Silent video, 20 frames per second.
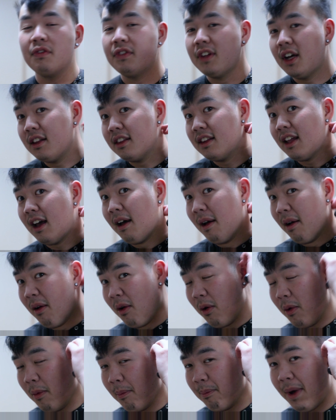we've done that
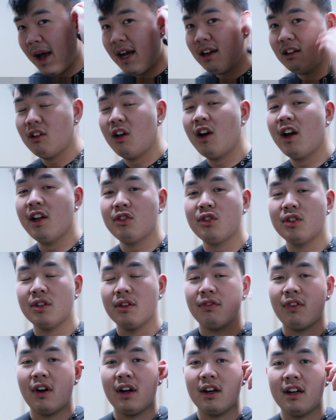back line to the
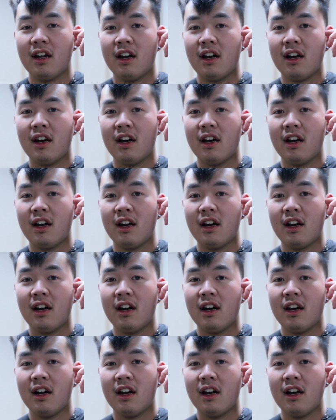front